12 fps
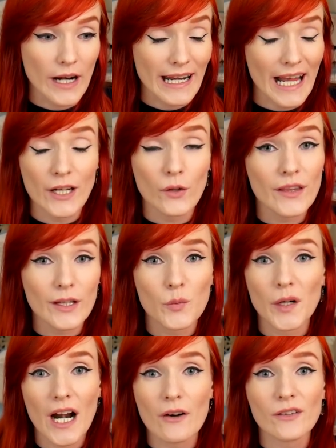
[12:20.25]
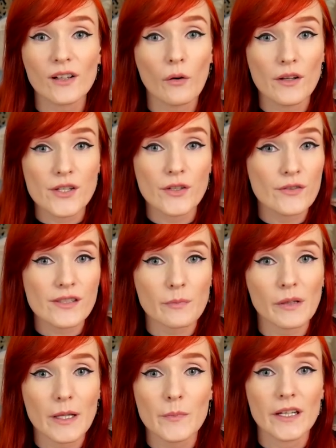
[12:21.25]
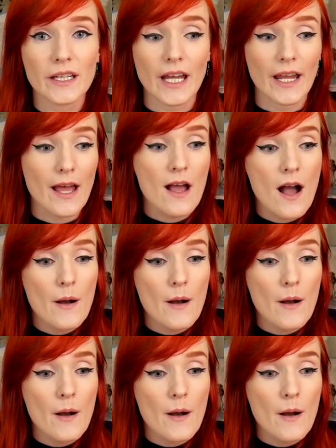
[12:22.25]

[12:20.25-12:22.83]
And I don't think we're ever going to use the playpen again